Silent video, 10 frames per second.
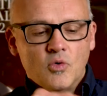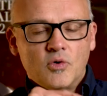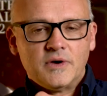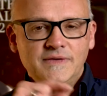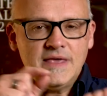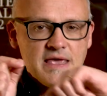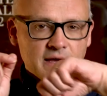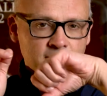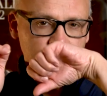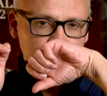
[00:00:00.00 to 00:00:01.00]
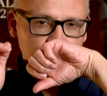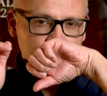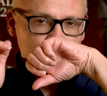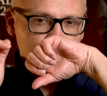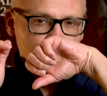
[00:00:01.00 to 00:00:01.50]
Whereas here,
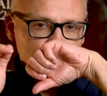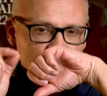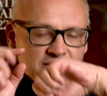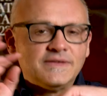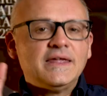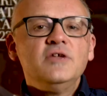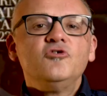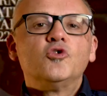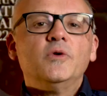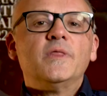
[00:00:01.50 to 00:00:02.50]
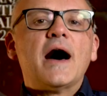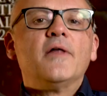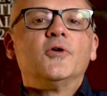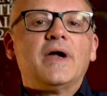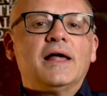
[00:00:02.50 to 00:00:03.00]
it's tinged with
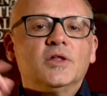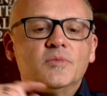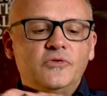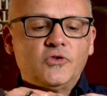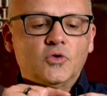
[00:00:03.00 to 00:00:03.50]
other elements